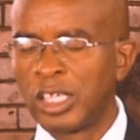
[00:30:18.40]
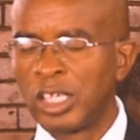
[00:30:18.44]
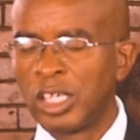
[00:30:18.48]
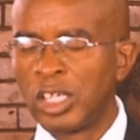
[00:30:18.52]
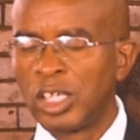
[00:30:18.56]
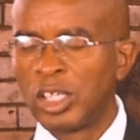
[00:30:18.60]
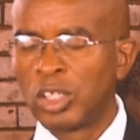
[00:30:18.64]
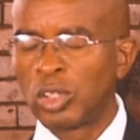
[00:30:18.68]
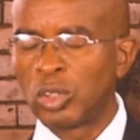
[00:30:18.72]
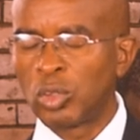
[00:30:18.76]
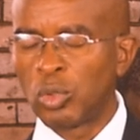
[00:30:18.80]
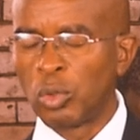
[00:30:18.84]

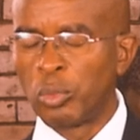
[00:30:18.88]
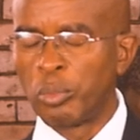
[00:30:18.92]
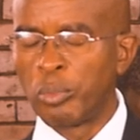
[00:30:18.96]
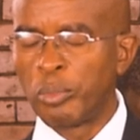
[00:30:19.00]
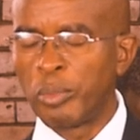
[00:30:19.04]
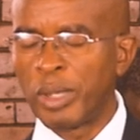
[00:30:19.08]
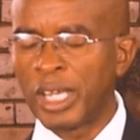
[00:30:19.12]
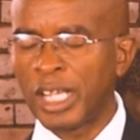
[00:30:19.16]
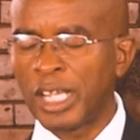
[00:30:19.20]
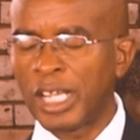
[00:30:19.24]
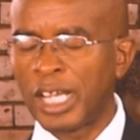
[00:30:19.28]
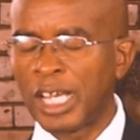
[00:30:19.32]

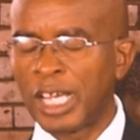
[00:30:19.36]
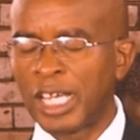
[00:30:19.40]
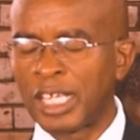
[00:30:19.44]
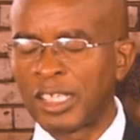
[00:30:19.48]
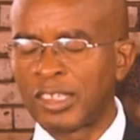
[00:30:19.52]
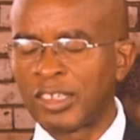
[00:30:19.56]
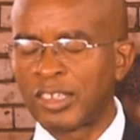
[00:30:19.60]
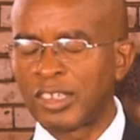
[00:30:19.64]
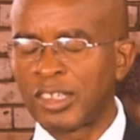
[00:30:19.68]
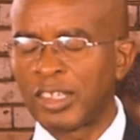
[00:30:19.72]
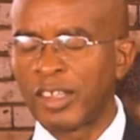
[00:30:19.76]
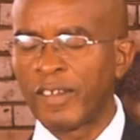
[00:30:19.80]
to make
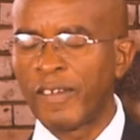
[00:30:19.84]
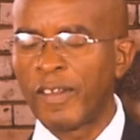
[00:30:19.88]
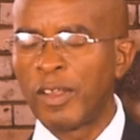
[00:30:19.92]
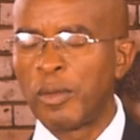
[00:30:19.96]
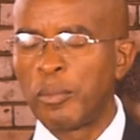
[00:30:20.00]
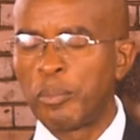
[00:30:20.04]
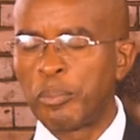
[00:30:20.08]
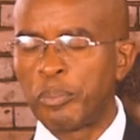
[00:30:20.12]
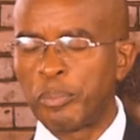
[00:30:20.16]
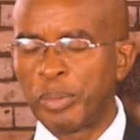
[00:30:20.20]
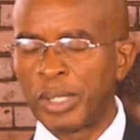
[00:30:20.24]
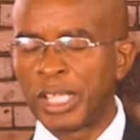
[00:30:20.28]

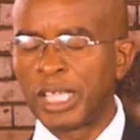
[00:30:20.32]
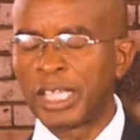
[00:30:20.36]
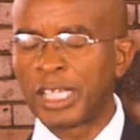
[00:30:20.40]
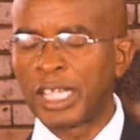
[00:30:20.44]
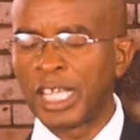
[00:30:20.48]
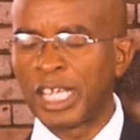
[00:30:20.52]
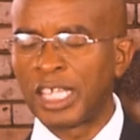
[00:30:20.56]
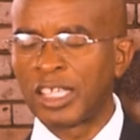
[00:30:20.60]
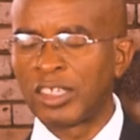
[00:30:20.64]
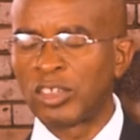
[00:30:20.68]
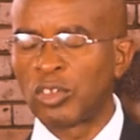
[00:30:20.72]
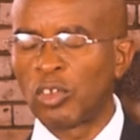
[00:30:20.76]
us
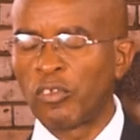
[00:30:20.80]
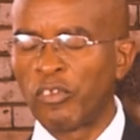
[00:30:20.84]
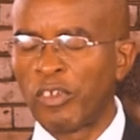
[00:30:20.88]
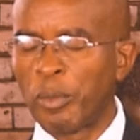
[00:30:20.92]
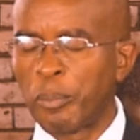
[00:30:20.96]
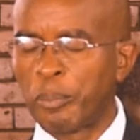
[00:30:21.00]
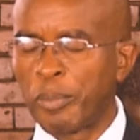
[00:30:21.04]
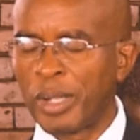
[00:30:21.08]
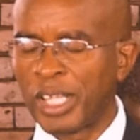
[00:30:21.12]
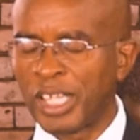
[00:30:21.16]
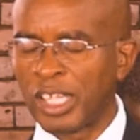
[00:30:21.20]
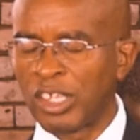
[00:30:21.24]
builders of
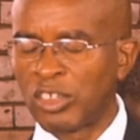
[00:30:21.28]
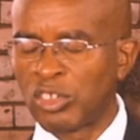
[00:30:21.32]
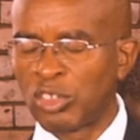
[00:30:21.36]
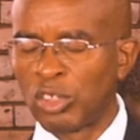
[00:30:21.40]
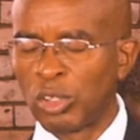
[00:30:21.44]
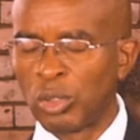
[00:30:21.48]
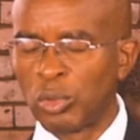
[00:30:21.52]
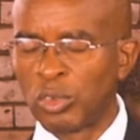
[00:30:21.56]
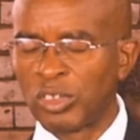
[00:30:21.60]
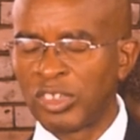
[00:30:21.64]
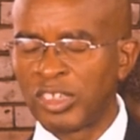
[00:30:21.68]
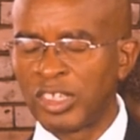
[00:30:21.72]
a better
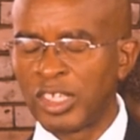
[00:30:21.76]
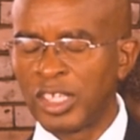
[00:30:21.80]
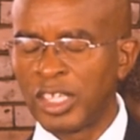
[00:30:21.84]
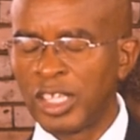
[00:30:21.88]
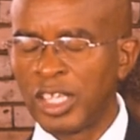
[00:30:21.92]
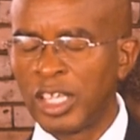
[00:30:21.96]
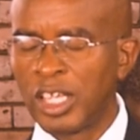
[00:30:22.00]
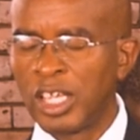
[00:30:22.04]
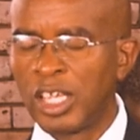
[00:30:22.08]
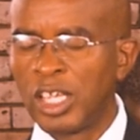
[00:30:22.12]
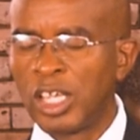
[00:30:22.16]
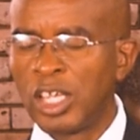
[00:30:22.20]

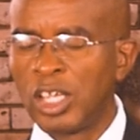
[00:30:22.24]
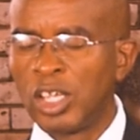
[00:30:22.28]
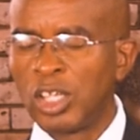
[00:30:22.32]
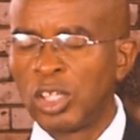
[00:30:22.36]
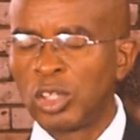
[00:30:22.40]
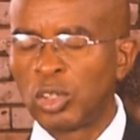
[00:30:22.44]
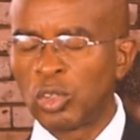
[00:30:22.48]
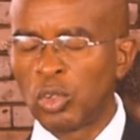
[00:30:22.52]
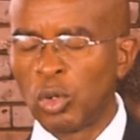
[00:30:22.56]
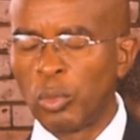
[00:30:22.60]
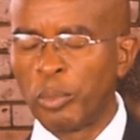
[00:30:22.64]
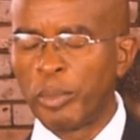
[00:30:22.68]

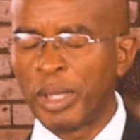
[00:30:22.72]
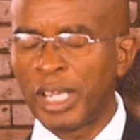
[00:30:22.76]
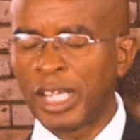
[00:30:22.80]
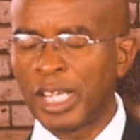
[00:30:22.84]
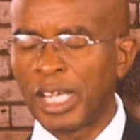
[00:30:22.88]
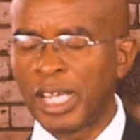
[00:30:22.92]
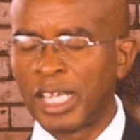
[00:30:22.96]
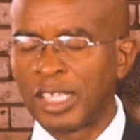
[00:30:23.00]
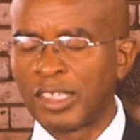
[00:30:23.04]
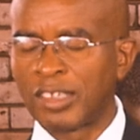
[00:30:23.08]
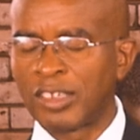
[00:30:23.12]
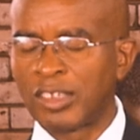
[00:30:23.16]
solution, to
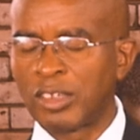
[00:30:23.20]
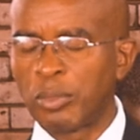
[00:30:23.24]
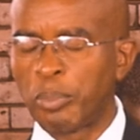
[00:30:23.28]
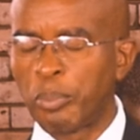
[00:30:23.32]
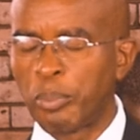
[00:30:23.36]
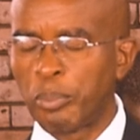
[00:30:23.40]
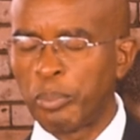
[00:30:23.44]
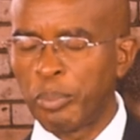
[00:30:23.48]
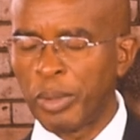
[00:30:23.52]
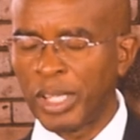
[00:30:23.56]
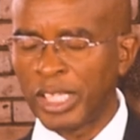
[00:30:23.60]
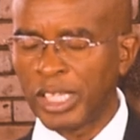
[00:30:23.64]
make
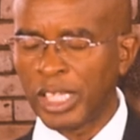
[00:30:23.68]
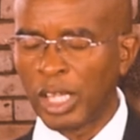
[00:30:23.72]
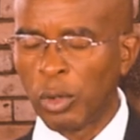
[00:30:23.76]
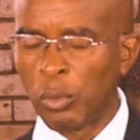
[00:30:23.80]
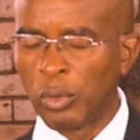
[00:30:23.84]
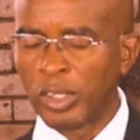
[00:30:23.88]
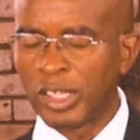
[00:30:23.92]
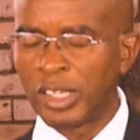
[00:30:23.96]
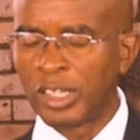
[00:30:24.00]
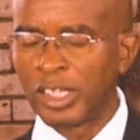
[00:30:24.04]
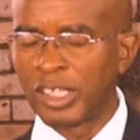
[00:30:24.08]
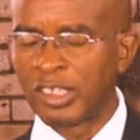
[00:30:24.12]
us better
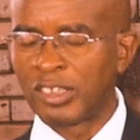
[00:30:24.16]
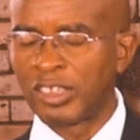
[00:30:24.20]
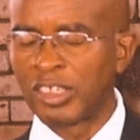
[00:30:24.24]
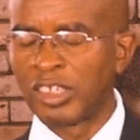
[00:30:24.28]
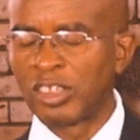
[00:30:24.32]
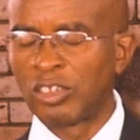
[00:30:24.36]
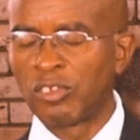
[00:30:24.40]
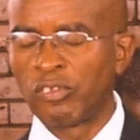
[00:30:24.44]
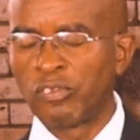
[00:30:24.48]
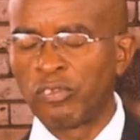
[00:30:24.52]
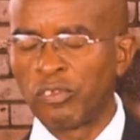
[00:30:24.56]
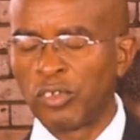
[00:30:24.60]

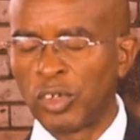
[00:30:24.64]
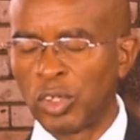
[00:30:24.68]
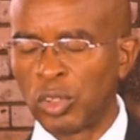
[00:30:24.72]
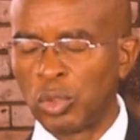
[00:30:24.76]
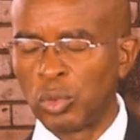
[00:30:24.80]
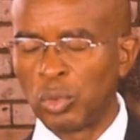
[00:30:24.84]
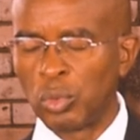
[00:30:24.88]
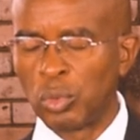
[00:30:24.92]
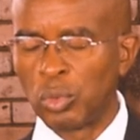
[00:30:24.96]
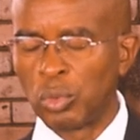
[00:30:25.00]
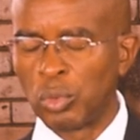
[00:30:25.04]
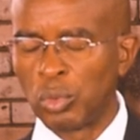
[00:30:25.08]
witnesses for
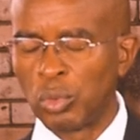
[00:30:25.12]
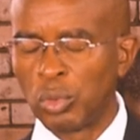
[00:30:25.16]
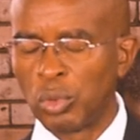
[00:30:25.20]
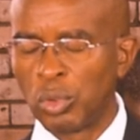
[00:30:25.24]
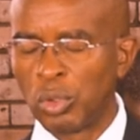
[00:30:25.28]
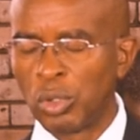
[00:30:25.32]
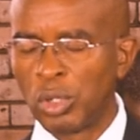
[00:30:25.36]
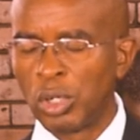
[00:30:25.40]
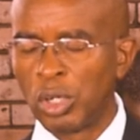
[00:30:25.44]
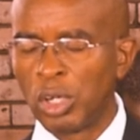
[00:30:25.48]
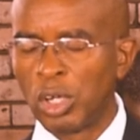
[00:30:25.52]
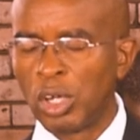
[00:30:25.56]
you.
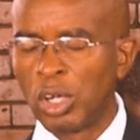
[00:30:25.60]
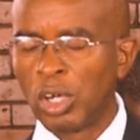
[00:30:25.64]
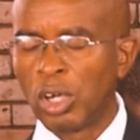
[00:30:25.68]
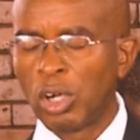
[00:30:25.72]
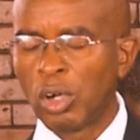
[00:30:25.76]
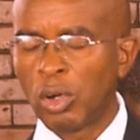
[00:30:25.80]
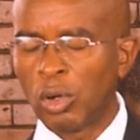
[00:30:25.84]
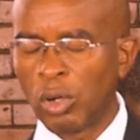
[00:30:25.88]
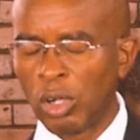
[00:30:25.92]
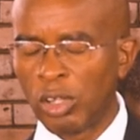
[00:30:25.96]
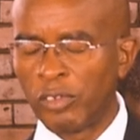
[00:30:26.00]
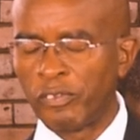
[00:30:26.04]

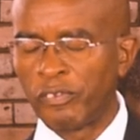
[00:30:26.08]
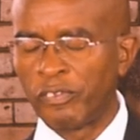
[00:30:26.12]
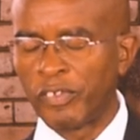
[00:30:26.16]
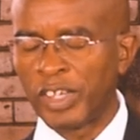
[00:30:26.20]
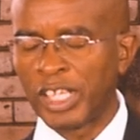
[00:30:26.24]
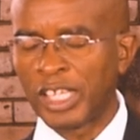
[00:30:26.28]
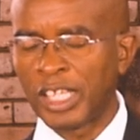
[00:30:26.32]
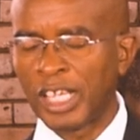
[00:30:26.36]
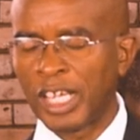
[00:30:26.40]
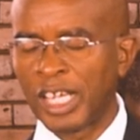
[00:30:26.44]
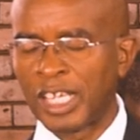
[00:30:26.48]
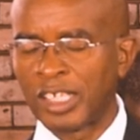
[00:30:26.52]

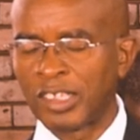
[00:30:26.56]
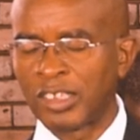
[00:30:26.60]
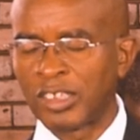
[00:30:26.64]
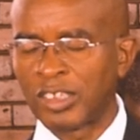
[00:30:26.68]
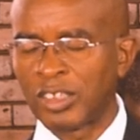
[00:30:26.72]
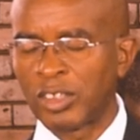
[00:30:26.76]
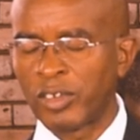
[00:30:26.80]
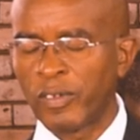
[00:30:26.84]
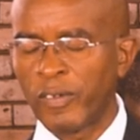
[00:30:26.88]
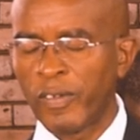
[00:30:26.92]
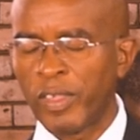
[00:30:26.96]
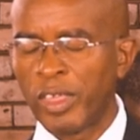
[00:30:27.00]
Convert
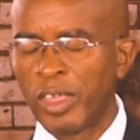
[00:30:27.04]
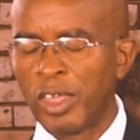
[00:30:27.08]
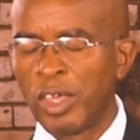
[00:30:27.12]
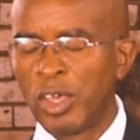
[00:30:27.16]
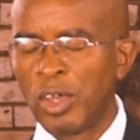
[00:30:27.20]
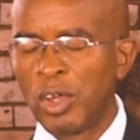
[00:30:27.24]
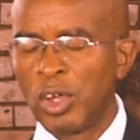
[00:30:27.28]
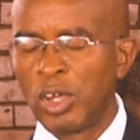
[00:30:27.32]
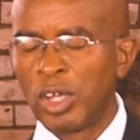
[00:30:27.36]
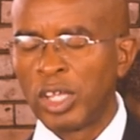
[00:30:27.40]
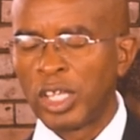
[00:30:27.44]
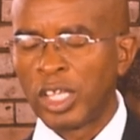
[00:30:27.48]
us.
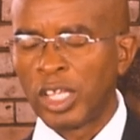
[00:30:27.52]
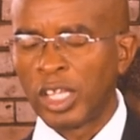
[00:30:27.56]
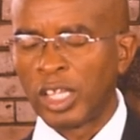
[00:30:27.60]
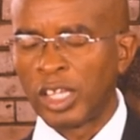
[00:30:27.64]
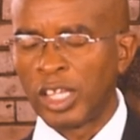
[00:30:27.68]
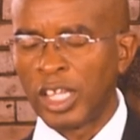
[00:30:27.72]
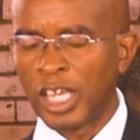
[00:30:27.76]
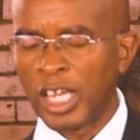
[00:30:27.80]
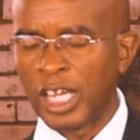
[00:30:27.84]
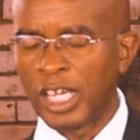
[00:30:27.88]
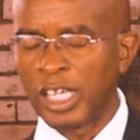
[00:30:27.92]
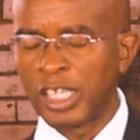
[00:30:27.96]

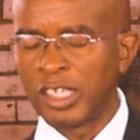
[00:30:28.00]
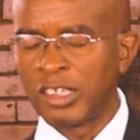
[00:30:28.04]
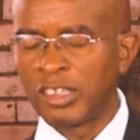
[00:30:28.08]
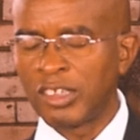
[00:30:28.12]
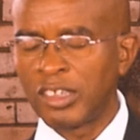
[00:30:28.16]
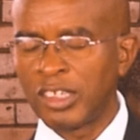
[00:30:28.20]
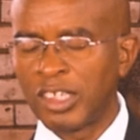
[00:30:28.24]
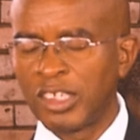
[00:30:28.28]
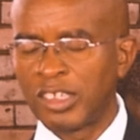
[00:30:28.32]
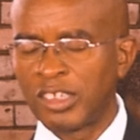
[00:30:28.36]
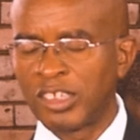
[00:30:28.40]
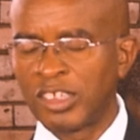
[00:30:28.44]
There are
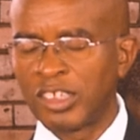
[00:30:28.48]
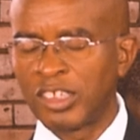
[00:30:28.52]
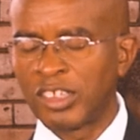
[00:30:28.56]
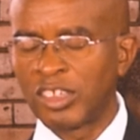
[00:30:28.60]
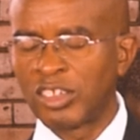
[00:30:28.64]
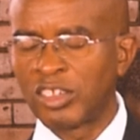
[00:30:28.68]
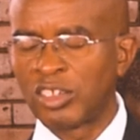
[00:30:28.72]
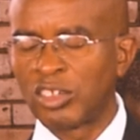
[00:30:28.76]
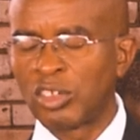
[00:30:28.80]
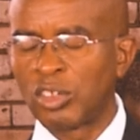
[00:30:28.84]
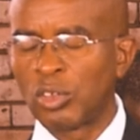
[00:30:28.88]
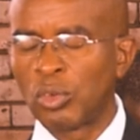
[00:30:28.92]

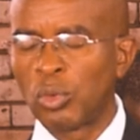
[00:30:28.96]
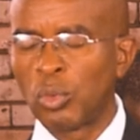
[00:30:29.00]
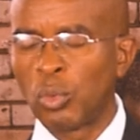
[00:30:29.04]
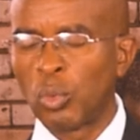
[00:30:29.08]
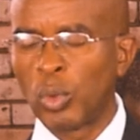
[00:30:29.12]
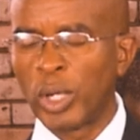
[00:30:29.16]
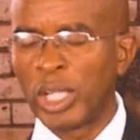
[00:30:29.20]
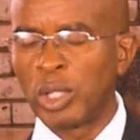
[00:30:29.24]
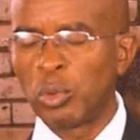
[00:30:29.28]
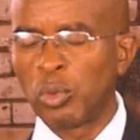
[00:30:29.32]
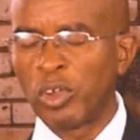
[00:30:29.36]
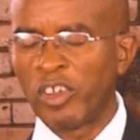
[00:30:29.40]
instances
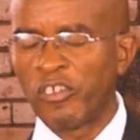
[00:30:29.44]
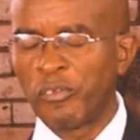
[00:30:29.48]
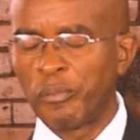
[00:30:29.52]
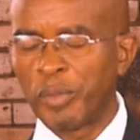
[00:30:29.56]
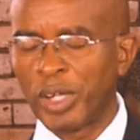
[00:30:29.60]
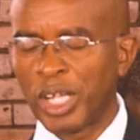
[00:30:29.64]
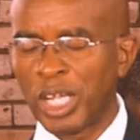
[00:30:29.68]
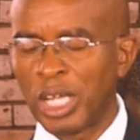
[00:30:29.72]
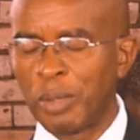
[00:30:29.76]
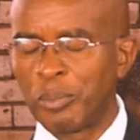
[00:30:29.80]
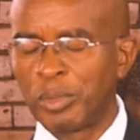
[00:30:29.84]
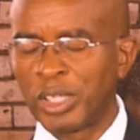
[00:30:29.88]
when we have
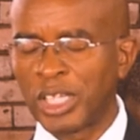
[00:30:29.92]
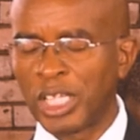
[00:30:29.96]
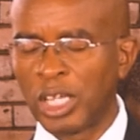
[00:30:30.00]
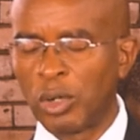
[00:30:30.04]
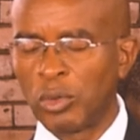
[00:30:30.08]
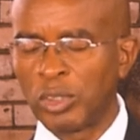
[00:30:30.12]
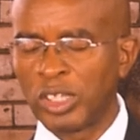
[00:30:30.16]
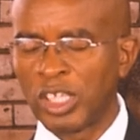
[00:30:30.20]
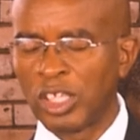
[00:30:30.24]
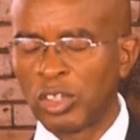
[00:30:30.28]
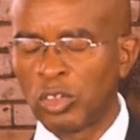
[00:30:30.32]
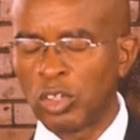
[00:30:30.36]
become
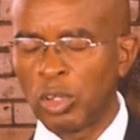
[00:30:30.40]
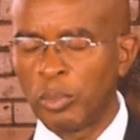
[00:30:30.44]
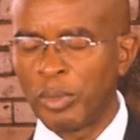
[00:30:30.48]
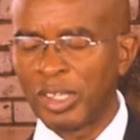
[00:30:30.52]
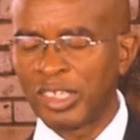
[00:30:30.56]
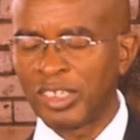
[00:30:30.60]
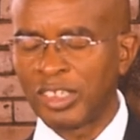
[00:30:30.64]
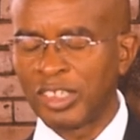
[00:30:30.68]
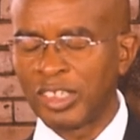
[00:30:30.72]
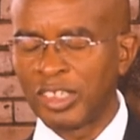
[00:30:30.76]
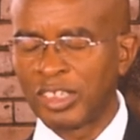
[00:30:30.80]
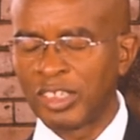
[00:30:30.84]
doubting
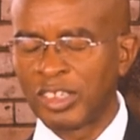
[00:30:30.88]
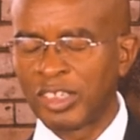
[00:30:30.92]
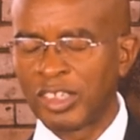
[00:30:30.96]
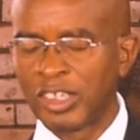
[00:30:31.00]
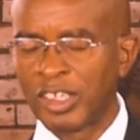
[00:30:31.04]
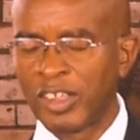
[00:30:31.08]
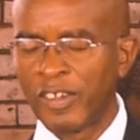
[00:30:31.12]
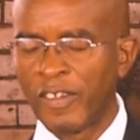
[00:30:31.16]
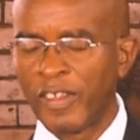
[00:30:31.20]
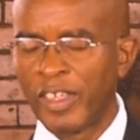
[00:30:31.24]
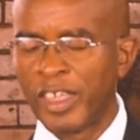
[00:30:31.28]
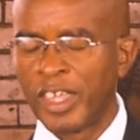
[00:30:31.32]

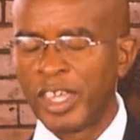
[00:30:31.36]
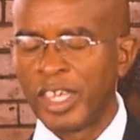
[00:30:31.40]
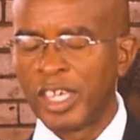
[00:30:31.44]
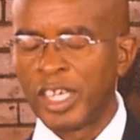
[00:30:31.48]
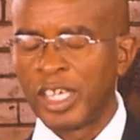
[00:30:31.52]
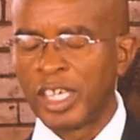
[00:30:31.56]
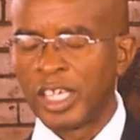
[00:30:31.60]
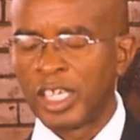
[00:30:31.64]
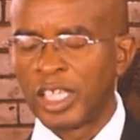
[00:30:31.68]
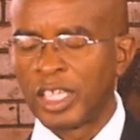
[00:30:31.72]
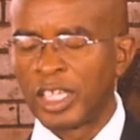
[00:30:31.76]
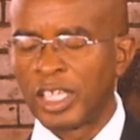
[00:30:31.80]

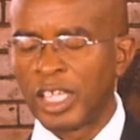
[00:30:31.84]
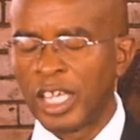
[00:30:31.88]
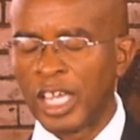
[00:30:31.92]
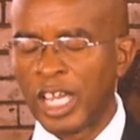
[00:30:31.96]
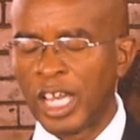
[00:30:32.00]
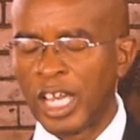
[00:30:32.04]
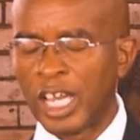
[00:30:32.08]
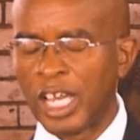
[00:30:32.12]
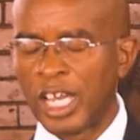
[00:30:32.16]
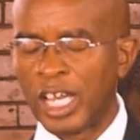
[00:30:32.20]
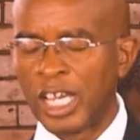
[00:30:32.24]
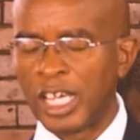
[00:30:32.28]
Thomases. There
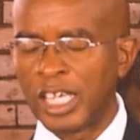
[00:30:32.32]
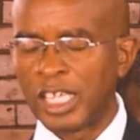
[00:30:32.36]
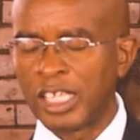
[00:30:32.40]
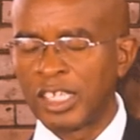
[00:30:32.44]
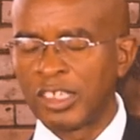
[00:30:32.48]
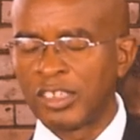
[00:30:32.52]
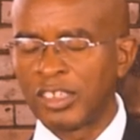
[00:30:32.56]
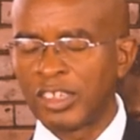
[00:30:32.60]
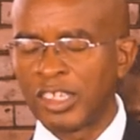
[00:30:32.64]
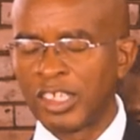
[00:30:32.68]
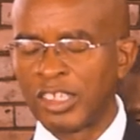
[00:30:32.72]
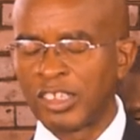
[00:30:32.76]
are
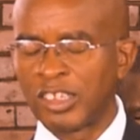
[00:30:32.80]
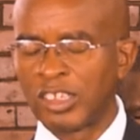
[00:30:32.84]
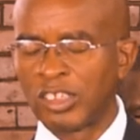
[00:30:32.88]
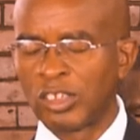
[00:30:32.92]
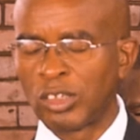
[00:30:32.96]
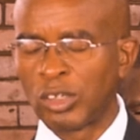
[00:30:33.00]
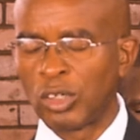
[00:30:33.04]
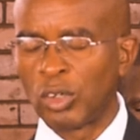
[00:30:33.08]
instances,